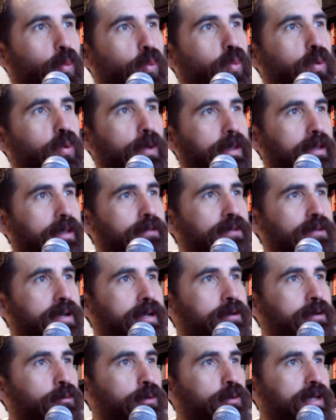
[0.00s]
we live
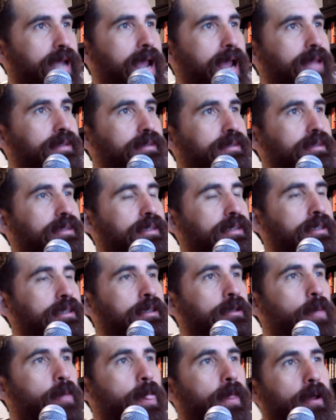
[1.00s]
in a
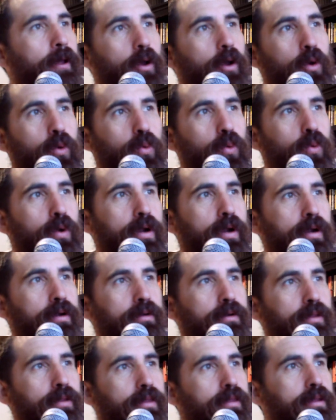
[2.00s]
reality
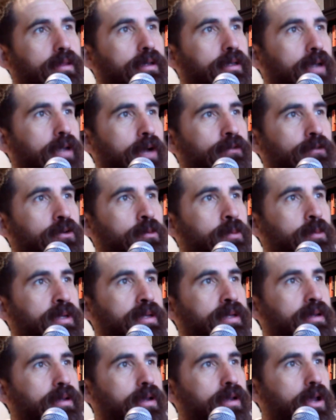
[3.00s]
where the
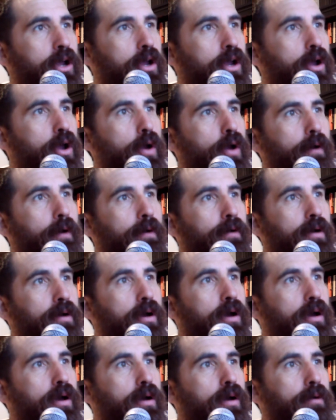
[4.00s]
government
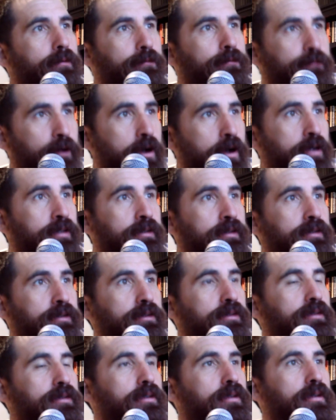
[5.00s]

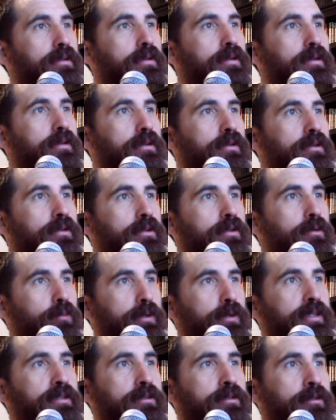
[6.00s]
funds the
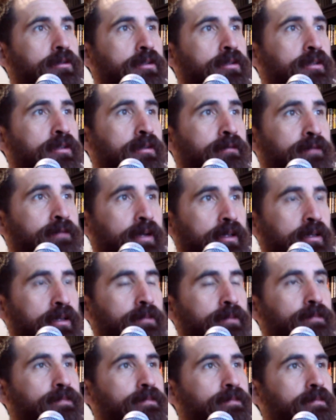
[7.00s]
research and
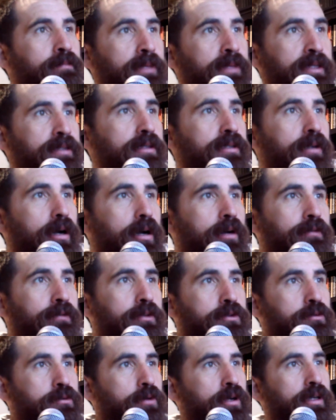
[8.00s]
development of the
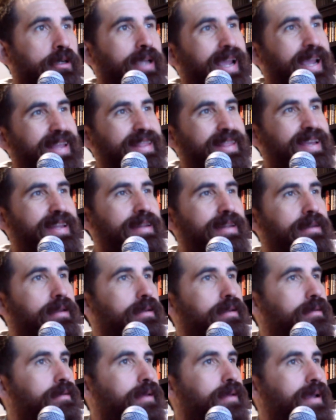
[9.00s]
drug, and then
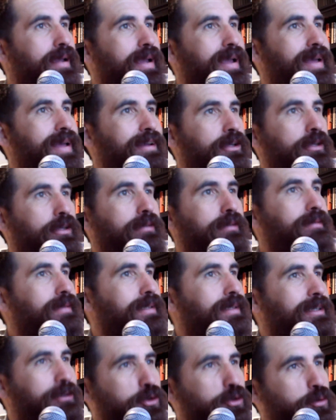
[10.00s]

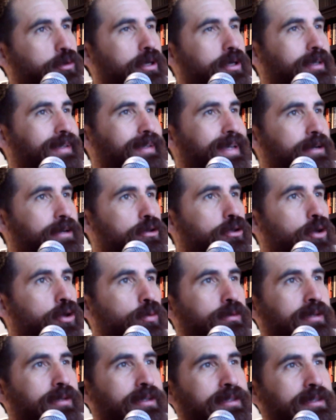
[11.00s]
this drug later
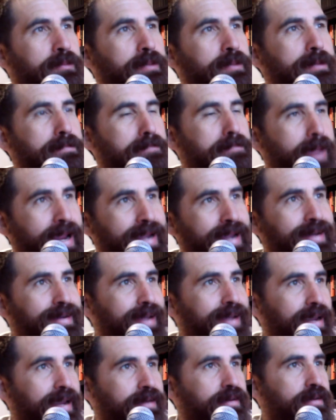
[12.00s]
goes on to be
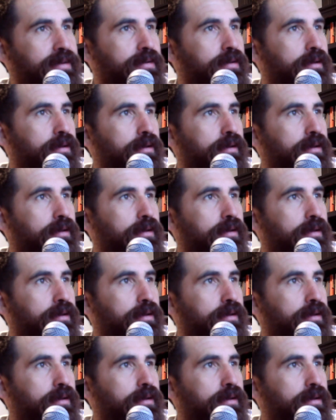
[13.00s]
mandated